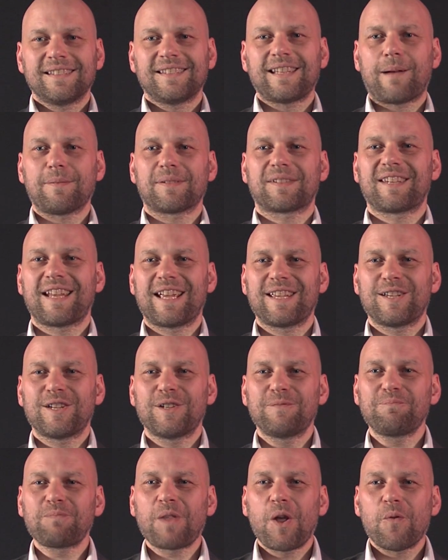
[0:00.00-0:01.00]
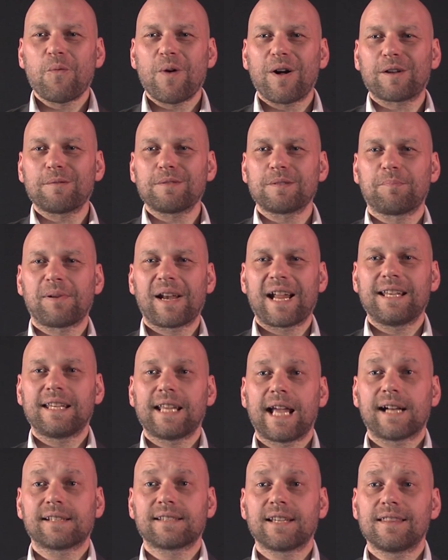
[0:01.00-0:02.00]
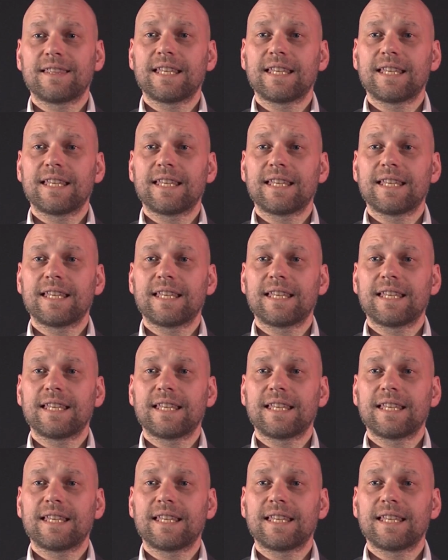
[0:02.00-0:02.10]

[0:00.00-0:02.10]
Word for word: Namaste you. Welcome to Playing the Actor.